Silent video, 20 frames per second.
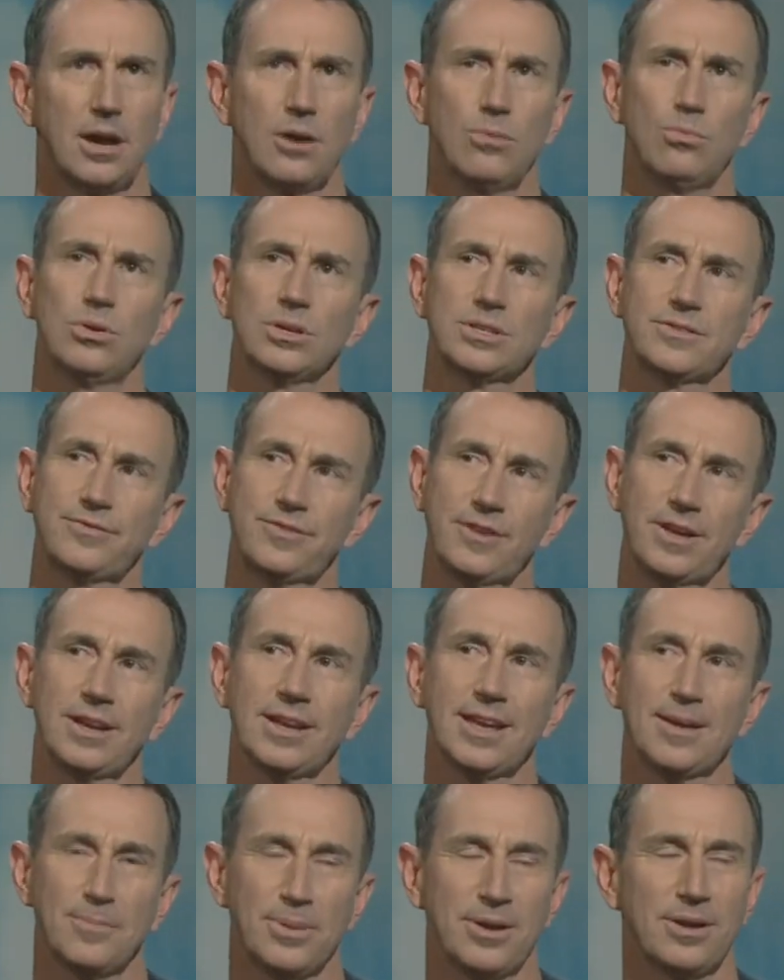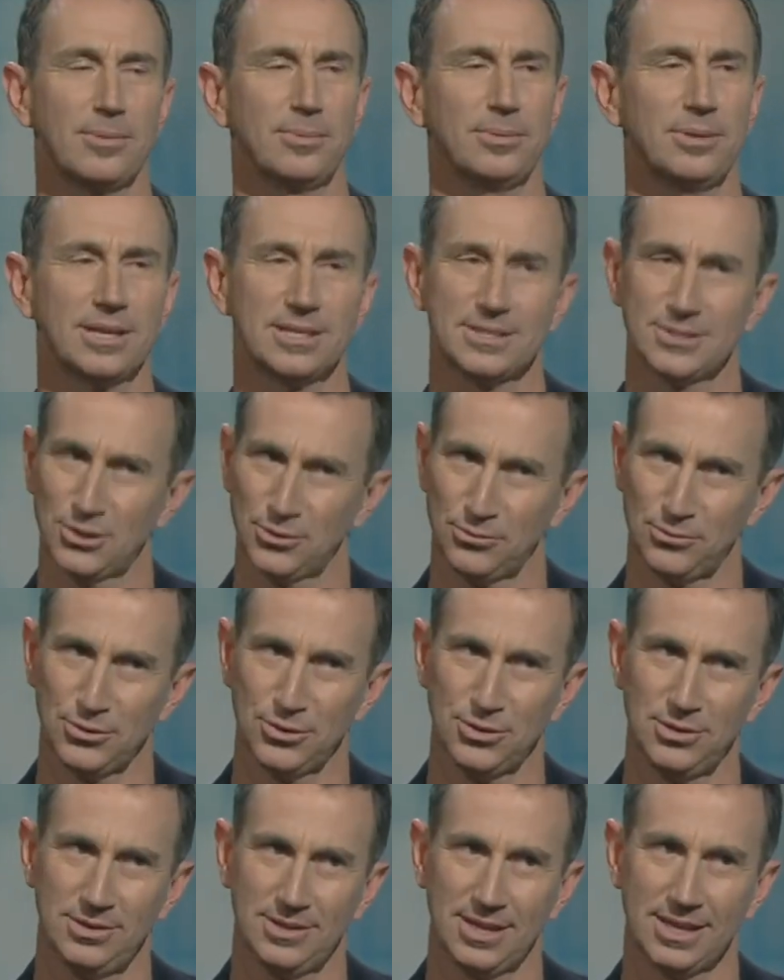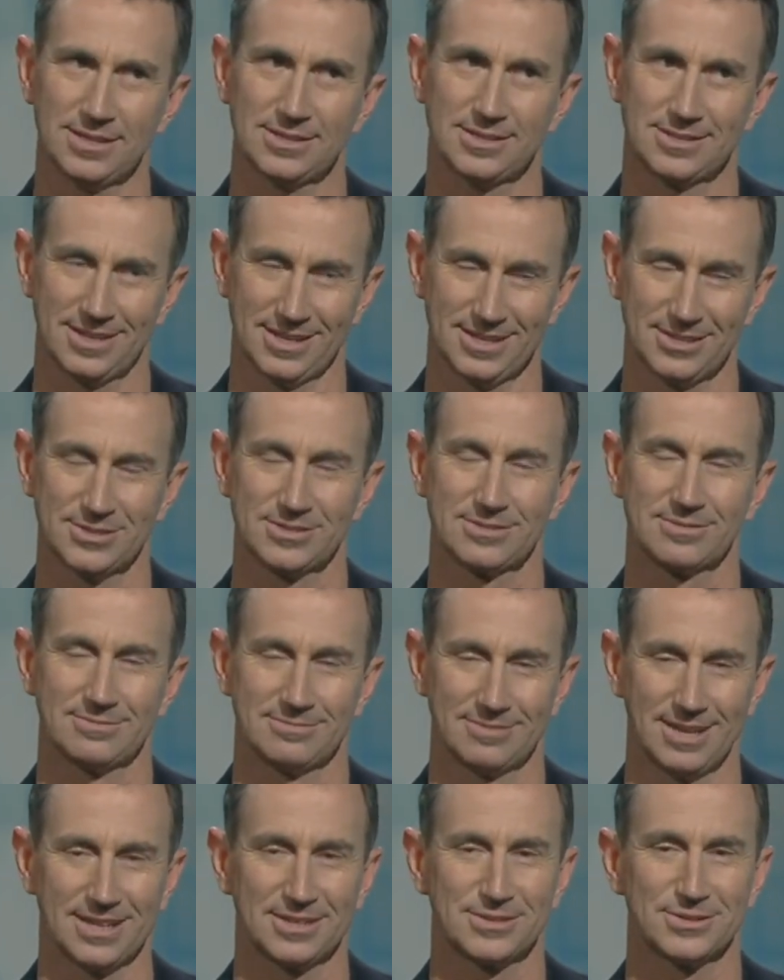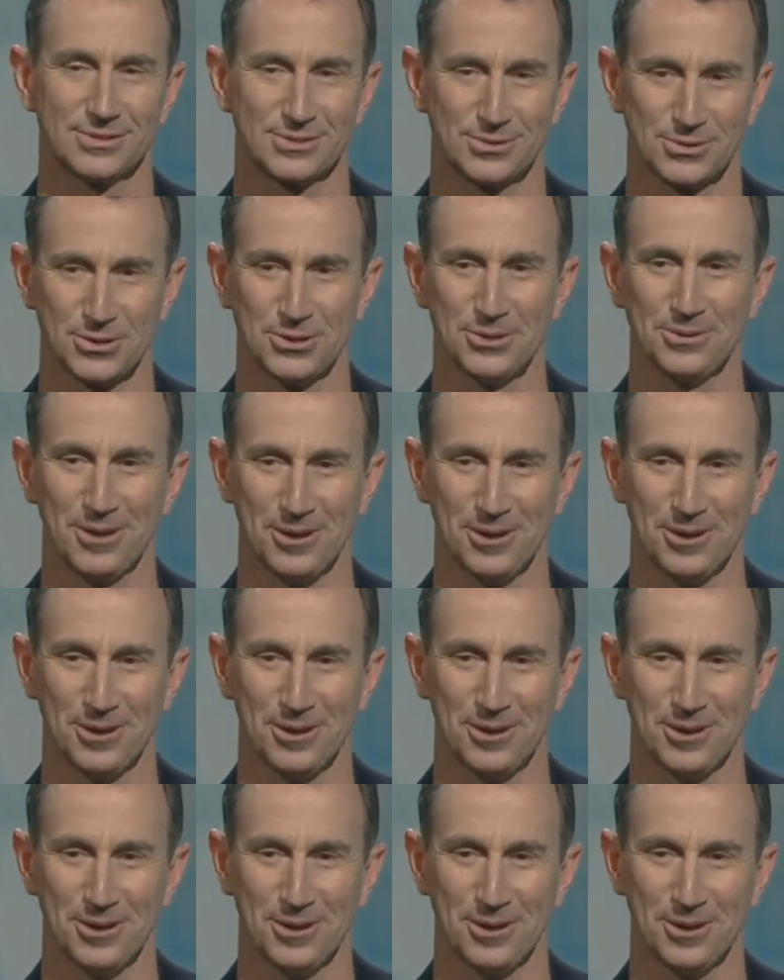I was fairly unbearable. That's not rude. That's true.